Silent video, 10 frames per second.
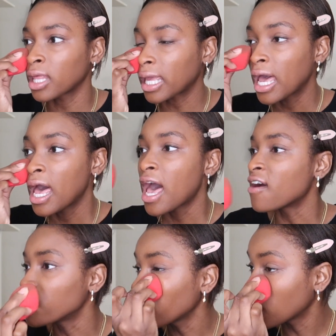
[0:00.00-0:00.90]
Like,
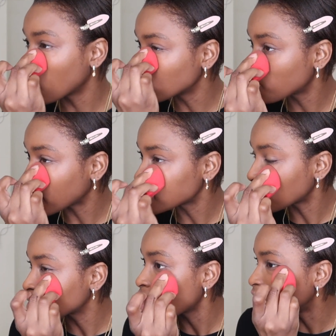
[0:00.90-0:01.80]
everything goes back
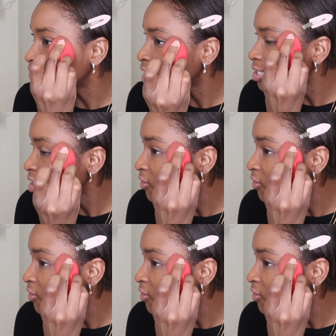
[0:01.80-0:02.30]
down to confidence.